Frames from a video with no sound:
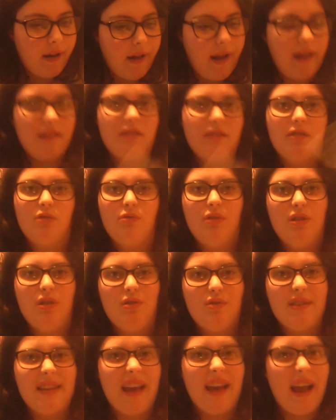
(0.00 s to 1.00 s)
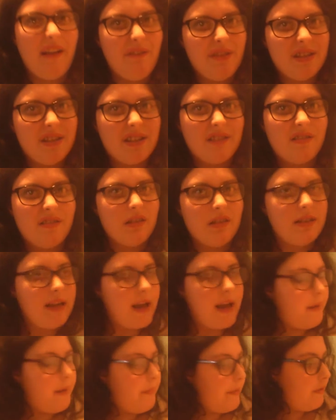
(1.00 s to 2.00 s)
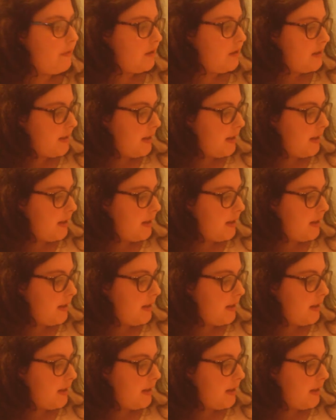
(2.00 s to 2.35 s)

I just don't use it every single day because I